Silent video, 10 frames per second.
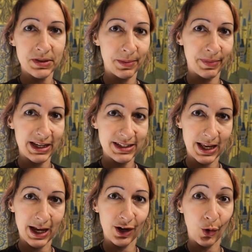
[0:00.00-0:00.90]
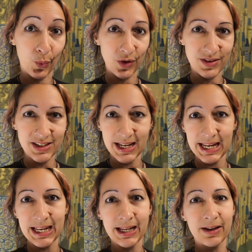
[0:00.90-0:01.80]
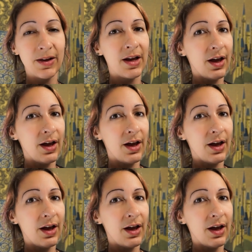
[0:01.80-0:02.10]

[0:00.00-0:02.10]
some things that are worth seeing,